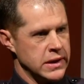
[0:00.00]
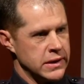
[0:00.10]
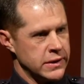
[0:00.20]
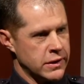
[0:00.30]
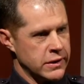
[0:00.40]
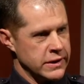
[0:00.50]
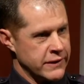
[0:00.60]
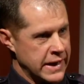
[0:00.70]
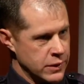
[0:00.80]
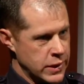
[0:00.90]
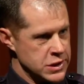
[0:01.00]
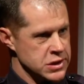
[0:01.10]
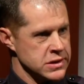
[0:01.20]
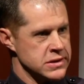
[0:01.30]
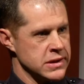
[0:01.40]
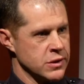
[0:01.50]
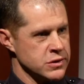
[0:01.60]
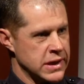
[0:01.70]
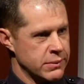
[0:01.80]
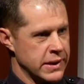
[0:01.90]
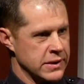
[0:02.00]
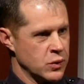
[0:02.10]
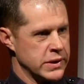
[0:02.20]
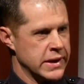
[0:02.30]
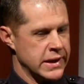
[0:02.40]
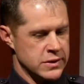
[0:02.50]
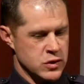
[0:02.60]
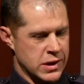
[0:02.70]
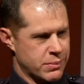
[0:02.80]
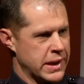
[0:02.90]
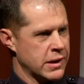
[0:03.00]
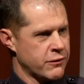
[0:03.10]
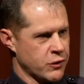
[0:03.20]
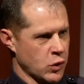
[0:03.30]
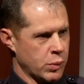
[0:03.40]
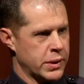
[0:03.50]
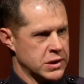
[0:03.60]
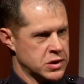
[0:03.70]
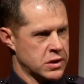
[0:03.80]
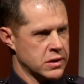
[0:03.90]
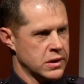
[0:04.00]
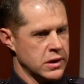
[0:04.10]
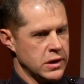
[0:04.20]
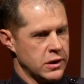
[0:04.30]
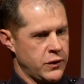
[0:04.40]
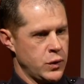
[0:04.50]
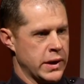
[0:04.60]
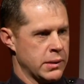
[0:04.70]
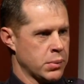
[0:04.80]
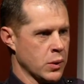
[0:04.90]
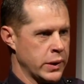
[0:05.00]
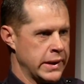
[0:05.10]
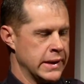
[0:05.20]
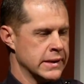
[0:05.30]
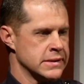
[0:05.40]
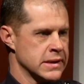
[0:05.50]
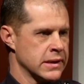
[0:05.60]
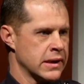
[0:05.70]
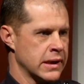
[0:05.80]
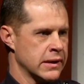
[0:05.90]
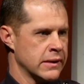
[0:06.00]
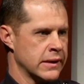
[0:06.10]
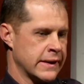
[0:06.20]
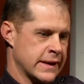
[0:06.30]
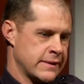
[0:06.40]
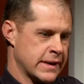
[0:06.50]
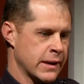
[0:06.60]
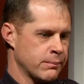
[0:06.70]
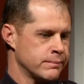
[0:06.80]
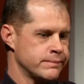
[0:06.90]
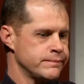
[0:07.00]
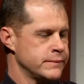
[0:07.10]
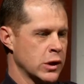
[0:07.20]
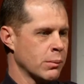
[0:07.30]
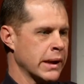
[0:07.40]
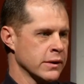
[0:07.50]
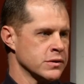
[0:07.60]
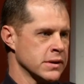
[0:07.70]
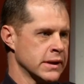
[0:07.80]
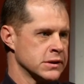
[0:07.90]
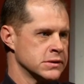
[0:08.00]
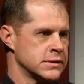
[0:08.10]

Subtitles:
their evaluations and those type things, we try to paint a full picture of who that employee is and at that time, make those selections.